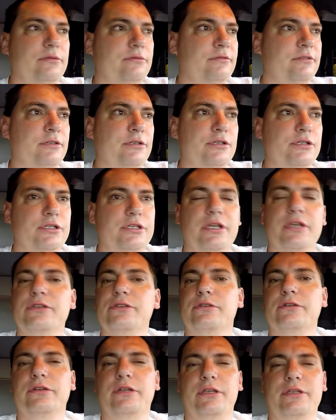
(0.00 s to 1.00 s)
finish
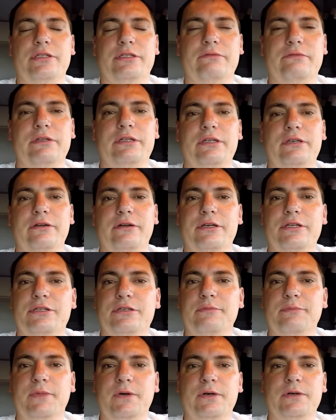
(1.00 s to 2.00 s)
yesterday's video, I
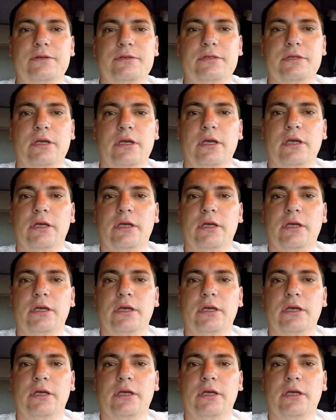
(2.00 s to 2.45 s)
suppose.